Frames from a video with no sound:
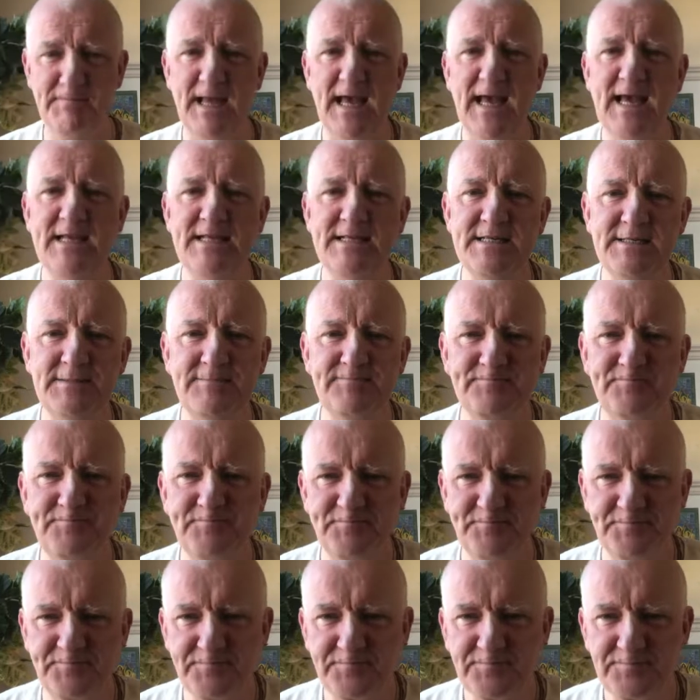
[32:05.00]
and
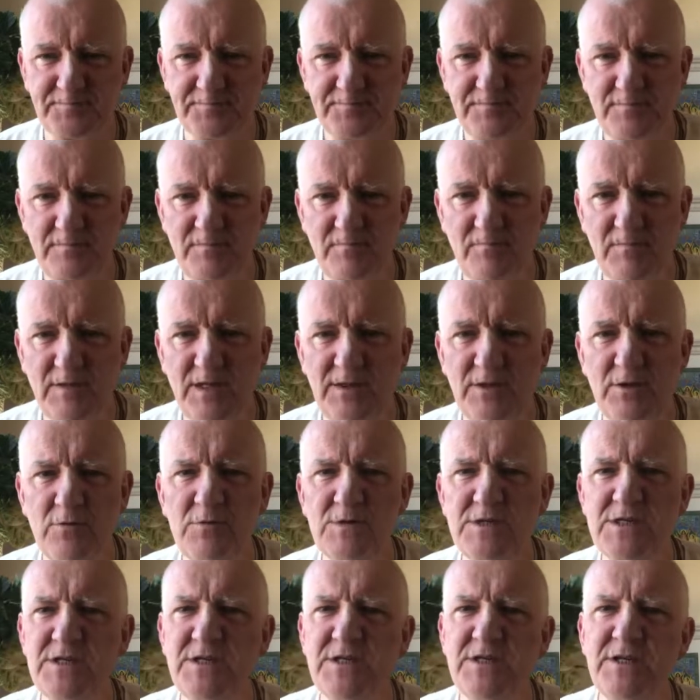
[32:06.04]
there
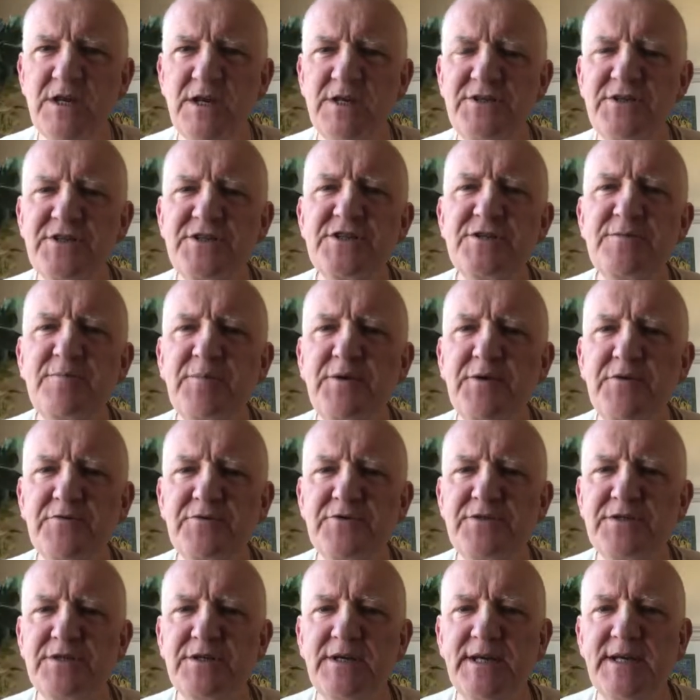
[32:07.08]
was a
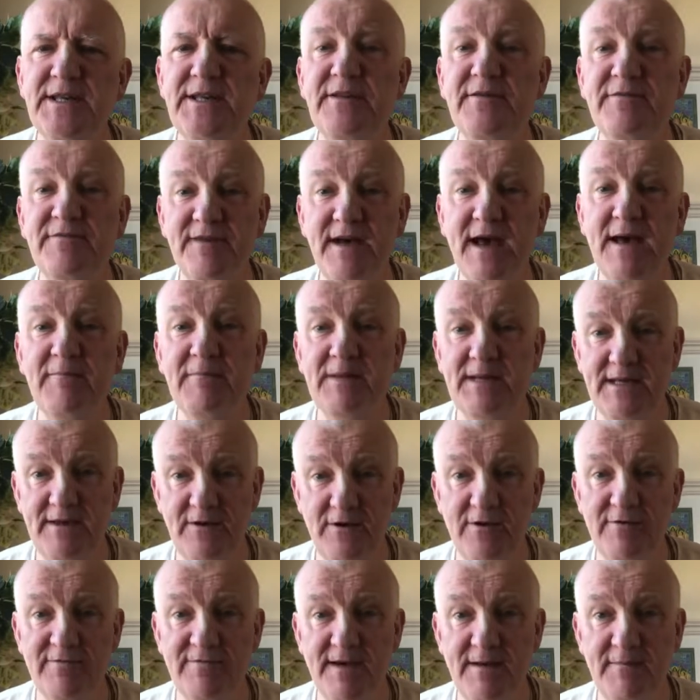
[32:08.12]
dispute in the family,
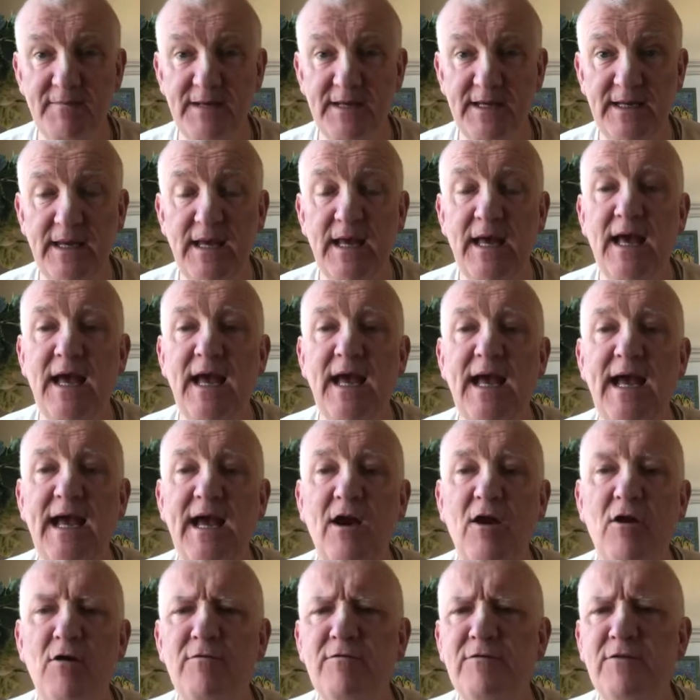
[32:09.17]
her family,
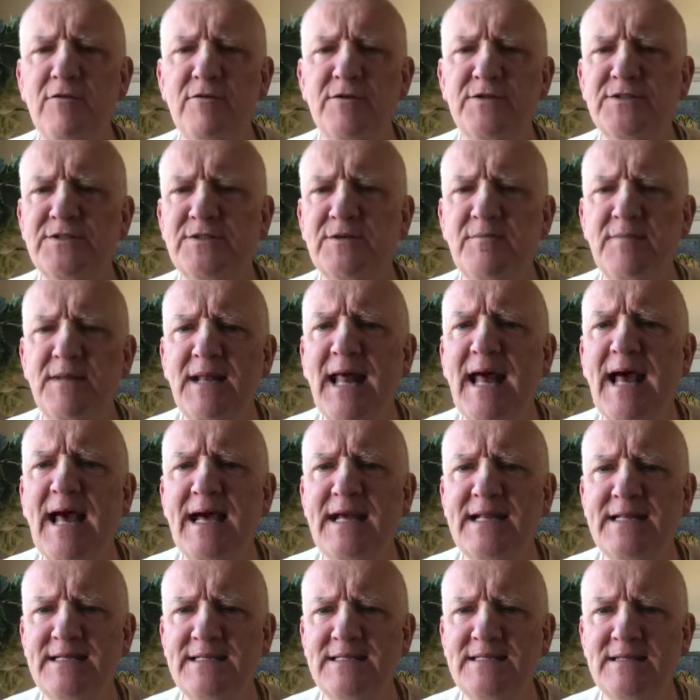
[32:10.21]
over some
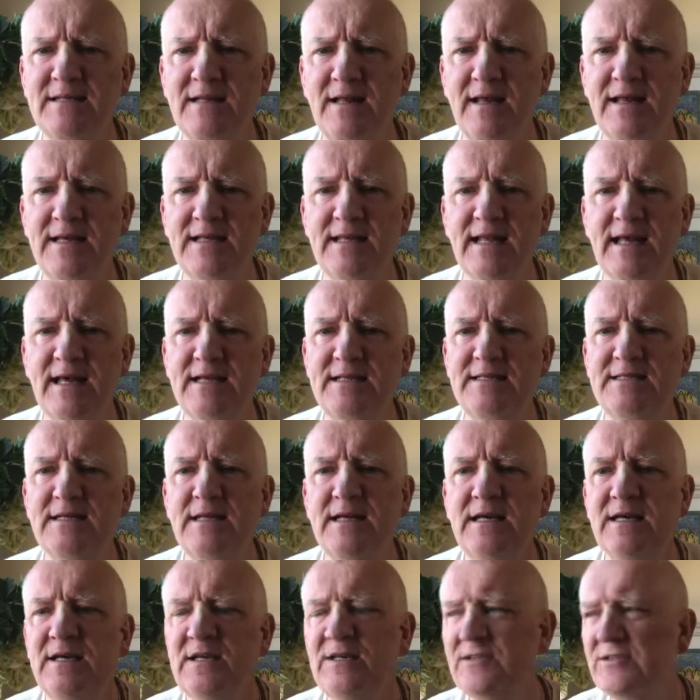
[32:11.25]
land like that.
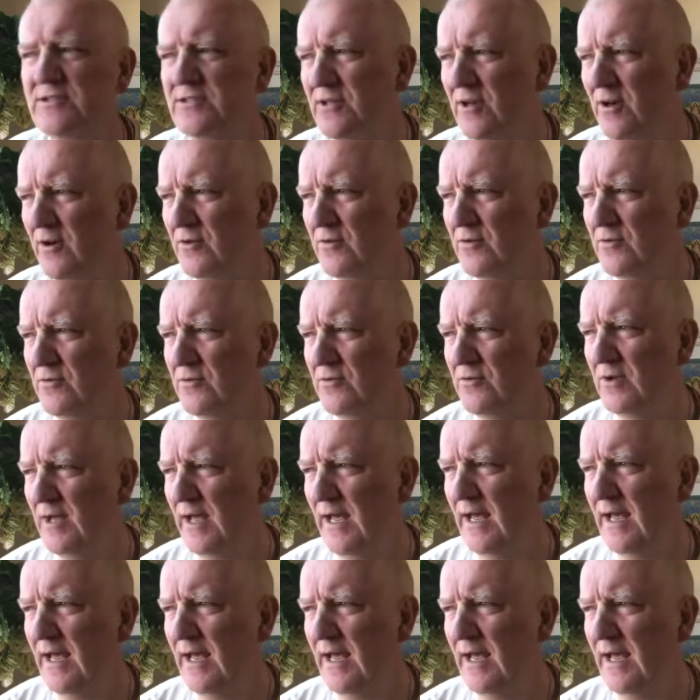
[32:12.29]
So